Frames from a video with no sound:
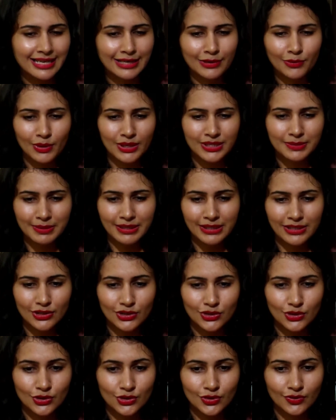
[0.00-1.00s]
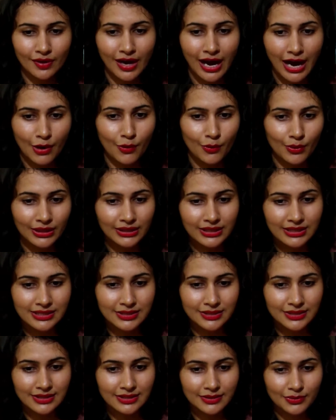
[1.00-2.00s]
I had no expectations of how well
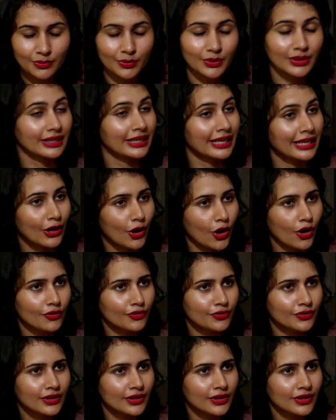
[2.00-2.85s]
this will kick off.